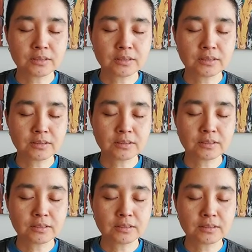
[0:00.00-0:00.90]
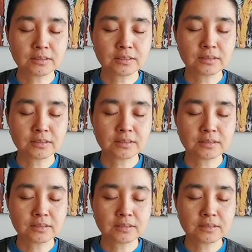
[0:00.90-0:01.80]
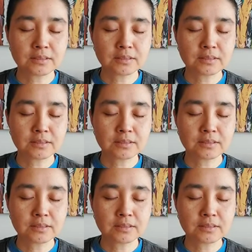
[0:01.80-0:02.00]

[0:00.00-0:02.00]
No one is speaking in this clip.